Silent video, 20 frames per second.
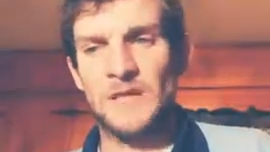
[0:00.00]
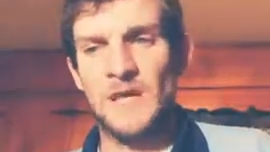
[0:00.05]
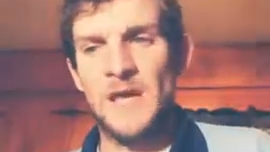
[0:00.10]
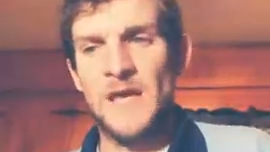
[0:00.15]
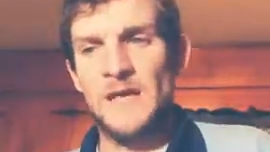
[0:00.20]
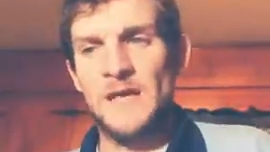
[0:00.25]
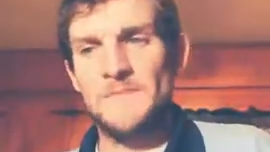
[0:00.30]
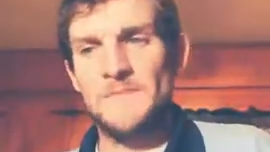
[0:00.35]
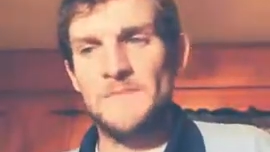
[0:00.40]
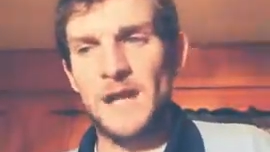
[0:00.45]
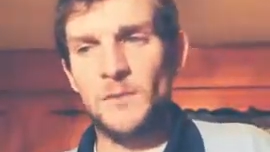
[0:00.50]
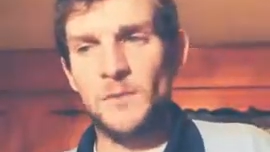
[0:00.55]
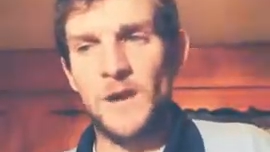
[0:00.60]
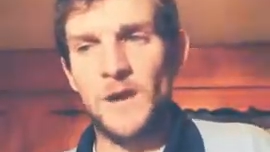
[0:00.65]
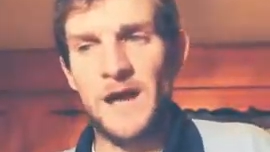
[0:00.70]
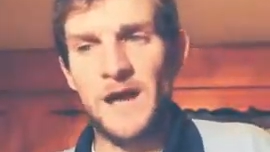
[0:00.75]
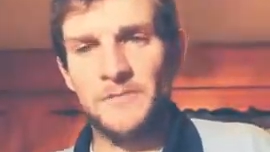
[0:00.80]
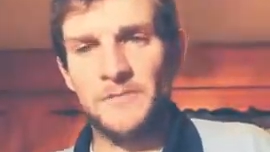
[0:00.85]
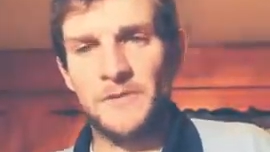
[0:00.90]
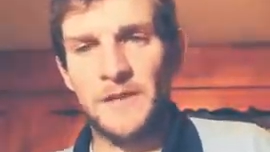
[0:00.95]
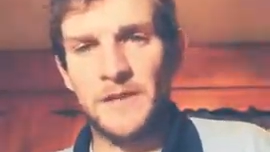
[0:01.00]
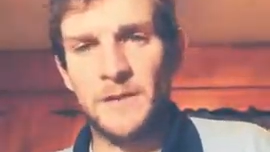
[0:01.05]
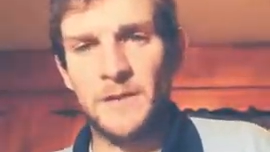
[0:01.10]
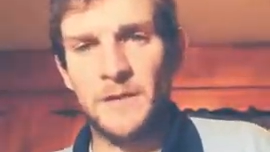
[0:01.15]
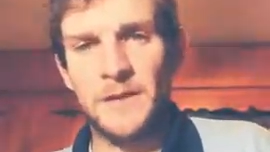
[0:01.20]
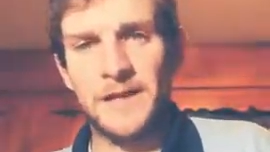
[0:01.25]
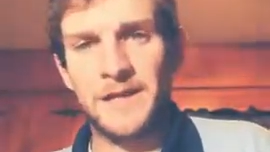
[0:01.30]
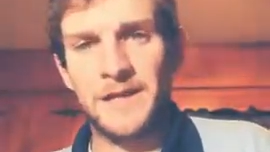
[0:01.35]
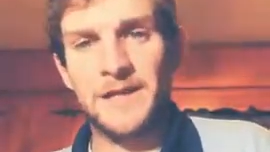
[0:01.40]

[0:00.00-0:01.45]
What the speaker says: I don't have an internet connection.